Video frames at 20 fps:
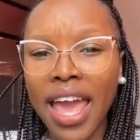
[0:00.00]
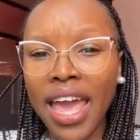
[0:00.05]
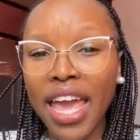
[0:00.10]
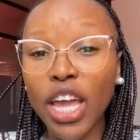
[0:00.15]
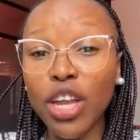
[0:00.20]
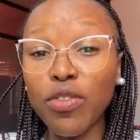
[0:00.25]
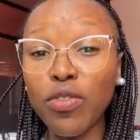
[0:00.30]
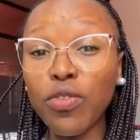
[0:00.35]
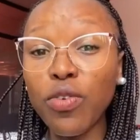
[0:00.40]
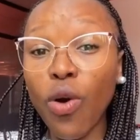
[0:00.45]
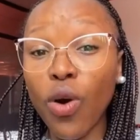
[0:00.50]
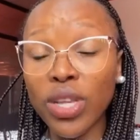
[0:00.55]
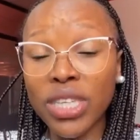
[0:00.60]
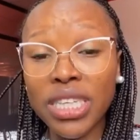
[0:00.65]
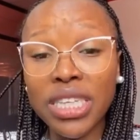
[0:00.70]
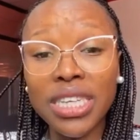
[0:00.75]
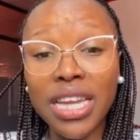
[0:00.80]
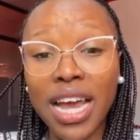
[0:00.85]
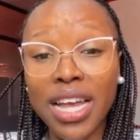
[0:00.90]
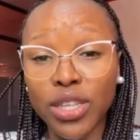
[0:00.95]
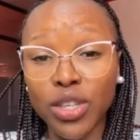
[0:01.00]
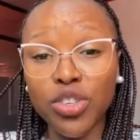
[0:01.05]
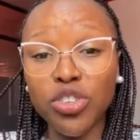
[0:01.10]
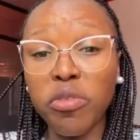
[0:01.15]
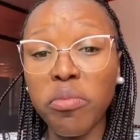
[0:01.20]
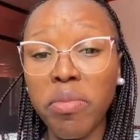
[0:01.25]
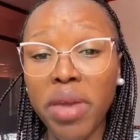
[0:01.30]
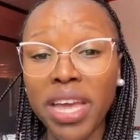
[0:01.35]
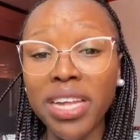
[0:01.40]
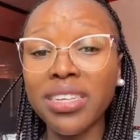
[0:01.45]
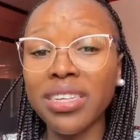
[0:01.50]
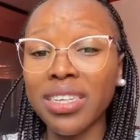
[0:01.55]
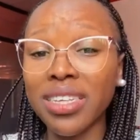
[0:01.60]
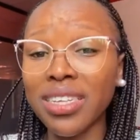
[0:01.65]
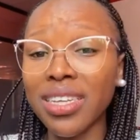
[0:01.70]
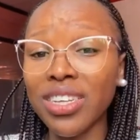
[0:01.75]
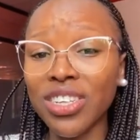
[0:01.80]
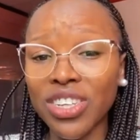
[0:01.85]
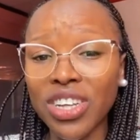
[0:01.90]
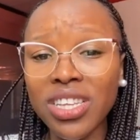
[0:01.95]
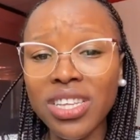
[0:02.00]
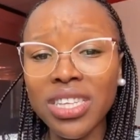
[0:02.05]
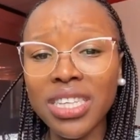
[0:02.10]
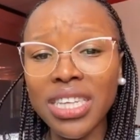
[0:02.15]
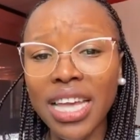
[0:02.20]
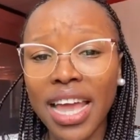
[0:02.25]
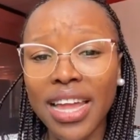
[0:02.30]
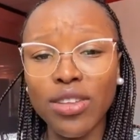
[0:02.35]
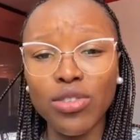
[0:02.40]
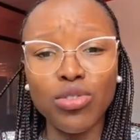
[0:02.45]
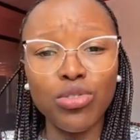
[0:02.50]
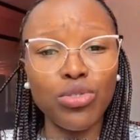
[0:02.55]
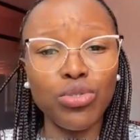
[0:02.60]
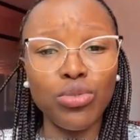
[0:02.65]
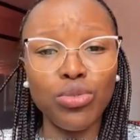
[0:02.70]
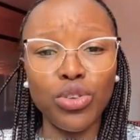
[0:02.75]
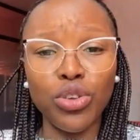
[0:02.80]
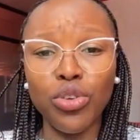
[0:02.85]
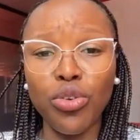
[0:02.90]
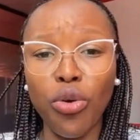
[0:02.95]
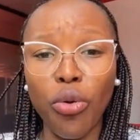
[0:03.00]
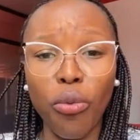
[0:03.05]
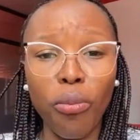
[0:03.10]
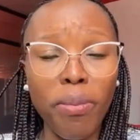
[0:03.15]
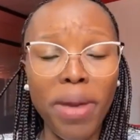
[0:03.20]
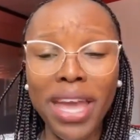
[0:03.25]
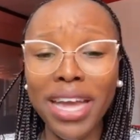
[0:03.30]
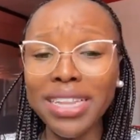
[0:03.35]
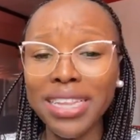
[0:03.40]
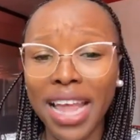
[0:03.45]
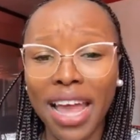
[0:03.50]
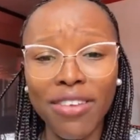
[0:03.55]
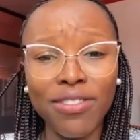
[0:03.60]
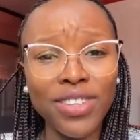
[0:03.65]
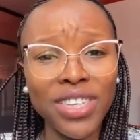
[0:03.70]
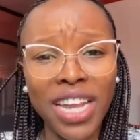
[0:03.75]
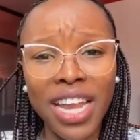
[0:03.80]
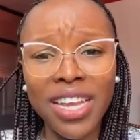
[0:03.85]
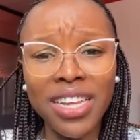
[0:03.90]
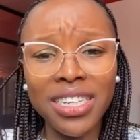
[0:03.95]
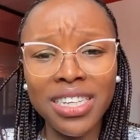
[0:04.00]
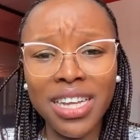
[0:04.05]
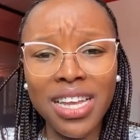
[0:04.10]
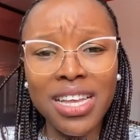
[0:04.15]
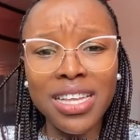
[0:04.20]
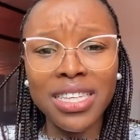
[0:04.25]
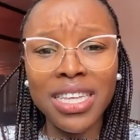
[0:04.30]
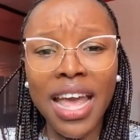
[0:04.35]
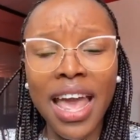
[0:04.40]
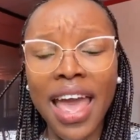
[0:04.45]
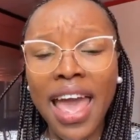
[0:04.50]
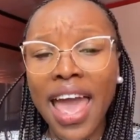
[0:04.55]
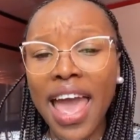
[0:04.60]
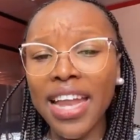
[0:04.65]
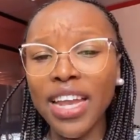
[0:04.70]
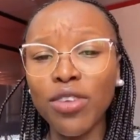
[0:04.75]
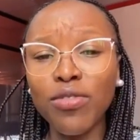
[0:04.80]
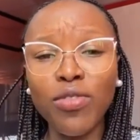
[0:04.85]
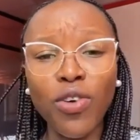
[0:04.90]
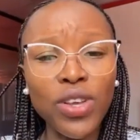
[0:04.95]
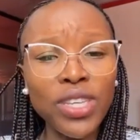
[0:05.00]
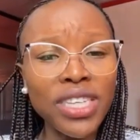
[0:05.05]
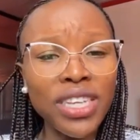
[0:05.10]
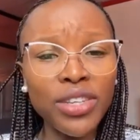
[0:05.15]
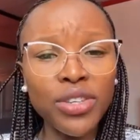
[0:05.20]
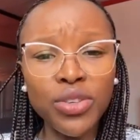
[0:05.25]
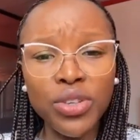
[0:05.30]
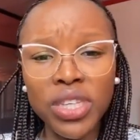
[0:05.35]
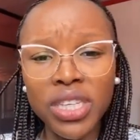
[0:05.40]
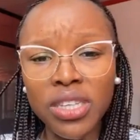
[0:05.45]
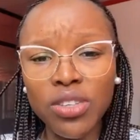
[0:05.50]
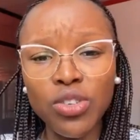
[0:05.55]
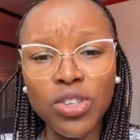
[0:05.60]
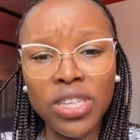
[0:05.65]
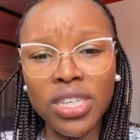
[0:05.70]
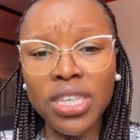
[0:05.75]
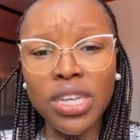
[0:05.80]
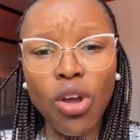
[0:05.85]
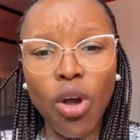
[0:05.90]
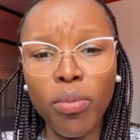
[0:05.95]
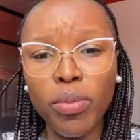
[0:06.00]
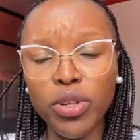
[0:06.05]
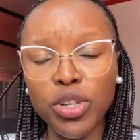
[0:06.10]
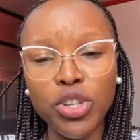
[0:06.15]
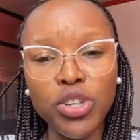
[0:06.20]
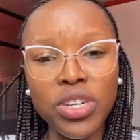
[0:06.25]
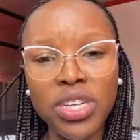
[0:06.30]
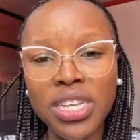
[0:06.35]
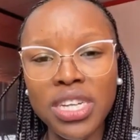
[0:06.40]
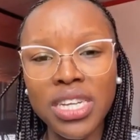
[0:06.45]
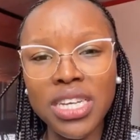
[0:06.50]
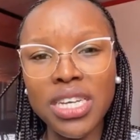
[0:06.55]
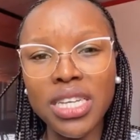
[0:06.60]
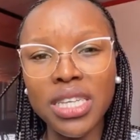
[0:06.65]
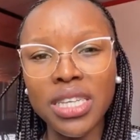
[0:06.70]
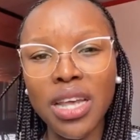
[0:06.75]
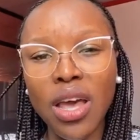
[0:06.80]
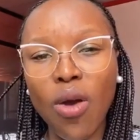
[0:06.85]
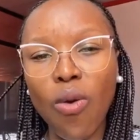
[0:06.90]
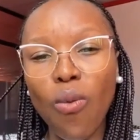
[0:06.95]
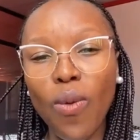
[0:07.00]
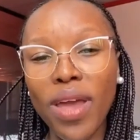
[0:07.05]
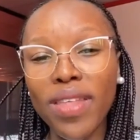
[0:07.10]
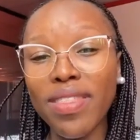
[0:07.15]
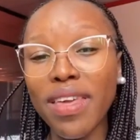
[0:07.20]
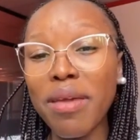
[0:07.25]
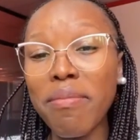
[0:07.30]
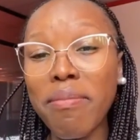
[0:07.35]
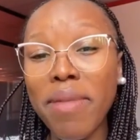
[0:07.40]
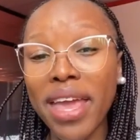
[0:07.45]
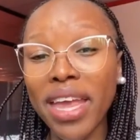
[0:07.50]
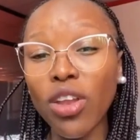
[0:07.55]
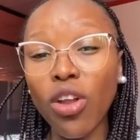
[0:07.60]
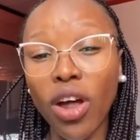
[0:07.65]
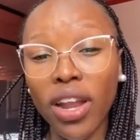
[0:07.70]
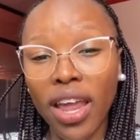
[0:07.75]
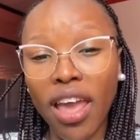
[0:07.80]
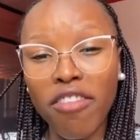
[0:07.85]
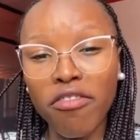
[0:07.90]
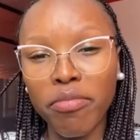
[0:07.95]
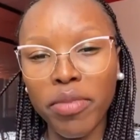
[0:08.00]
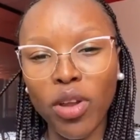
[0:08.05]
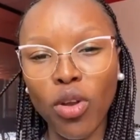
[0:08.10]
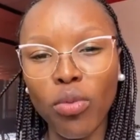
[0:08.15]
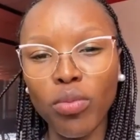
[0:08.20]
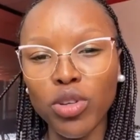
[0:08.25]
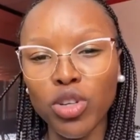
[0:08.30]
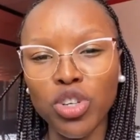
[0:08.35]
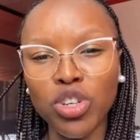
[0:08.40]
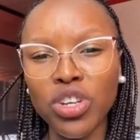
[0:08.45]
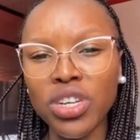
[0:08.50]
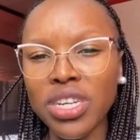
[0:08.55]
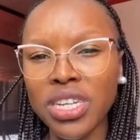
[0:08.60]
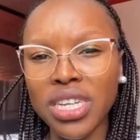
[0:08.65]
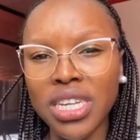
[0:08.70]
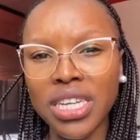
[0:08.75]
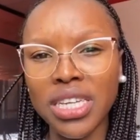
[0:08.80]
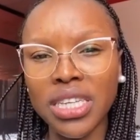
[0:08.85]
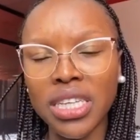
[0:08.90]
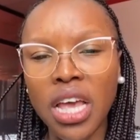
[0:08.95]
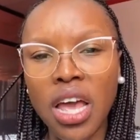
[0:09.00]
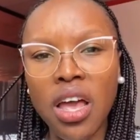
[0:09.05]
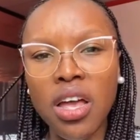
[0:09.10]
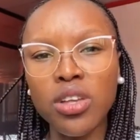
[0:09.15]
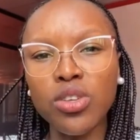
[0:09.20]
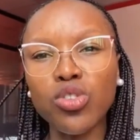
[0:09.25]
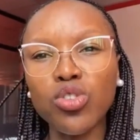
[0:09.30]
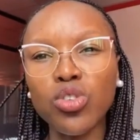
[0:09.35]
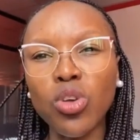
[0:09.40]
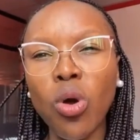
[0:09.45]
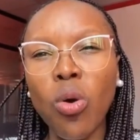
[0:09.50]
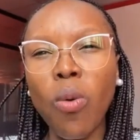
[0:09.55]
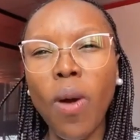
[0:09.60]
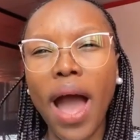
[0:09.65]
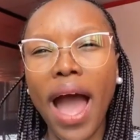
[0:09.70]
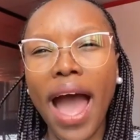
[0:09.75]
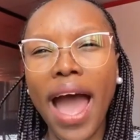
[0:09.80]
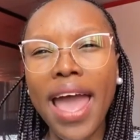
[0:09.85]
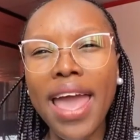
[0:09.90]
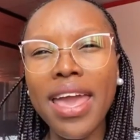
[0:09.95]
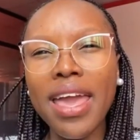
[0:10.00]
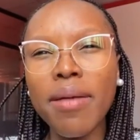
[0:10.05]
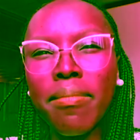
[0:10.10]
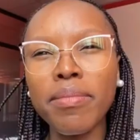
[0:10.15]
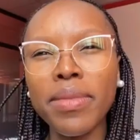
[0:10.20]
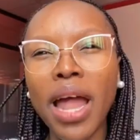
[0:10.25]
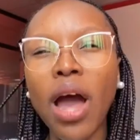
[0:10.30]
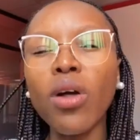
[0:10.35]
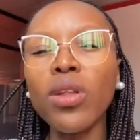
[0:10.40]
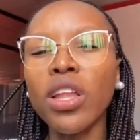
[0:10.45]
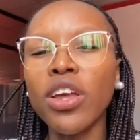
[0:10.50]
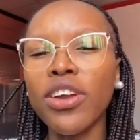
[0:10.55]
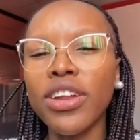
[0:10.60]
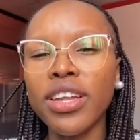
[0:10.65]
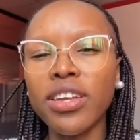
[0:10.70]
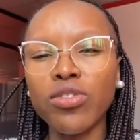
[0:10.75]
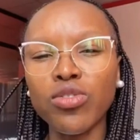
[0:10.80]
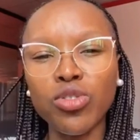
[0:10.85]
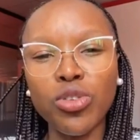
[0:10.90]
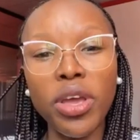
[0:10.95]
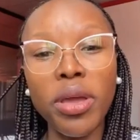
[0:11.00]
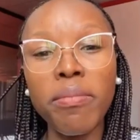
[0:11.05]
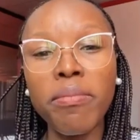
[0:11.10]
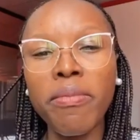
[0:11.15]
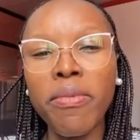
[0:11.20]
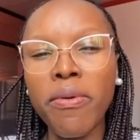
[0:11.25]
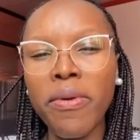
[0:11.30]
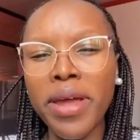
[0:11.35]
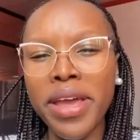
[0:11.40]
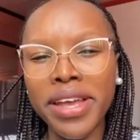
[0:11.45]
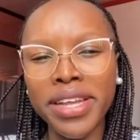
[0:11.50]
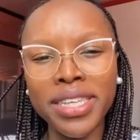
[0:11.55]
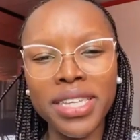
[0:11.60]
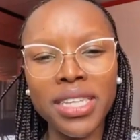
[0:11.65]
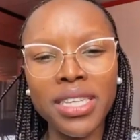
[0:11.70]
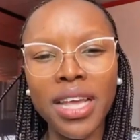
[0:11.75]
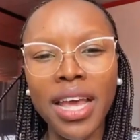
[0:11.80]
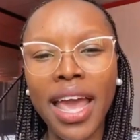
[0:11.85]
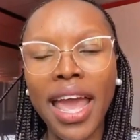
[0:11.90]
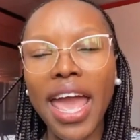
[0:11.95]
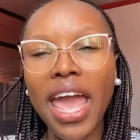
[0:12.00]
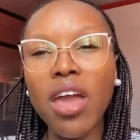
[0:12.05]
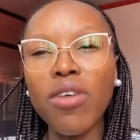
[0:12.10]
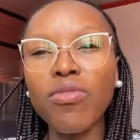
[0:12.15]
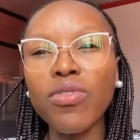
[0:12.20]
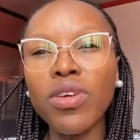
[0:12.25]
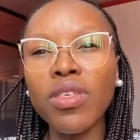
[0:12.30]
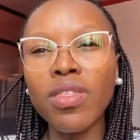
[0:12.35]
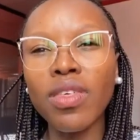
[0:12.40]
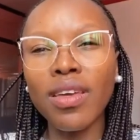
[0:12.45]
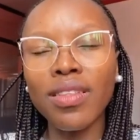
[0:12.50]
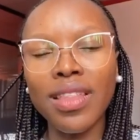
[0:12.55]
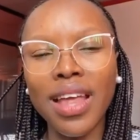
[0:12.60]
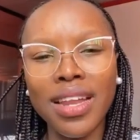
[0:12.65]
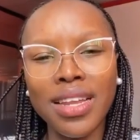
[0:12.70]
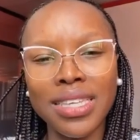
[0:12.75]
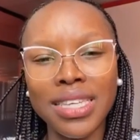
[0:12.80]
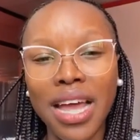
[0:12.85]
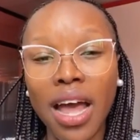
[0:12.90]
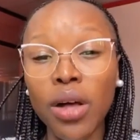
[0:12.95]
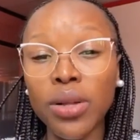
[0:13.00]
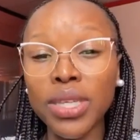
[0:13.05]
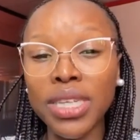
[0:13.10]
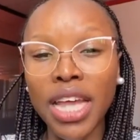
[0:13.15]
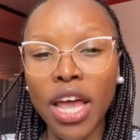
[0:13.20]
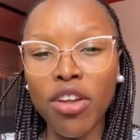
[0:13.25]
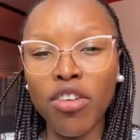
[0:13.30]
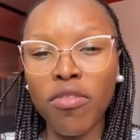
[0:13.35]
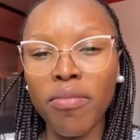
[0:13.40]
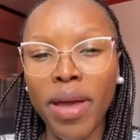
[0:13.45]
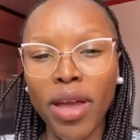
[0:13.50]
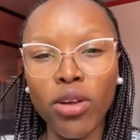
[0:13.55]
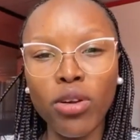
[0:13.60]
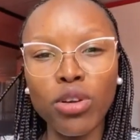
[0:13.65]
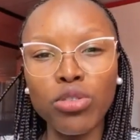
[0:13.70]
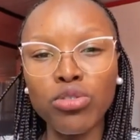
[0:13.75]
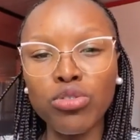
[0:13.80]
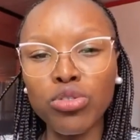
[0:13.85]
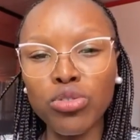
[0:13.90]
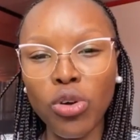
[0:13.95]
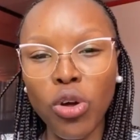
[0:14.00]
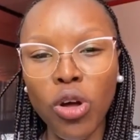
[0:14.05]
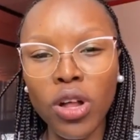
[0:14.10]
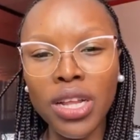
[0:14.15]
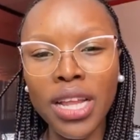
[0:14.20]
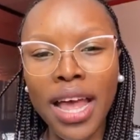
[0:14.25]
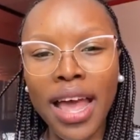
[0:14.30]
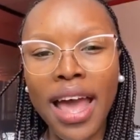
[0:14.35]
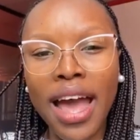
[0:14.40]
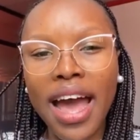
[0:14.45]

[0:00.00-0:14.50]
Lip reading: It forced us to make decisions and to, you know, make life changes, and it forced us to to see opportunities where they may not have been opportunities. So I am now learning to embrace everything that is outside of my control.